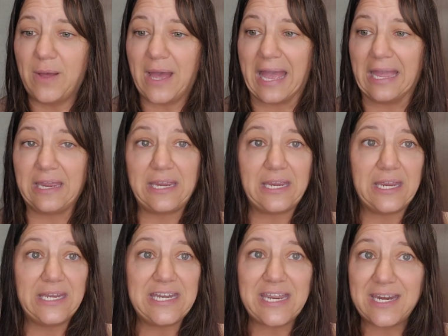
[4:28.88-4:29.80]
I
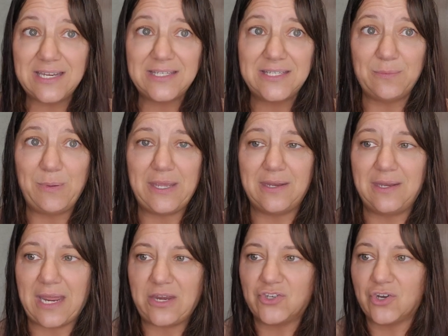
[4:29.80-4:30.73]
needed to be in
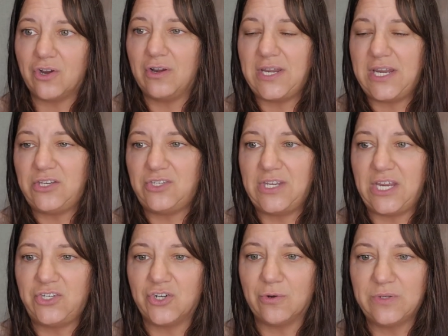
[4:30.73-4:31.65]
nature.
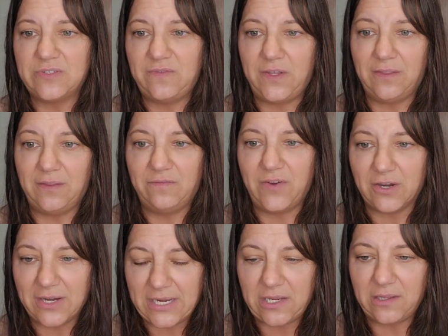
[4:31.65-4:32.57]
Nature was
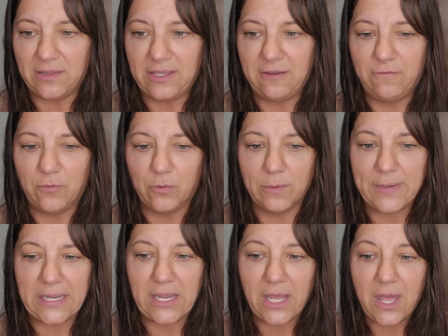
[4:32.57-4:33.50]
very healing for
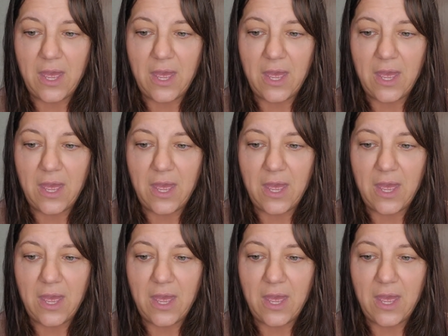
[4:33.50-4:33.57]
me.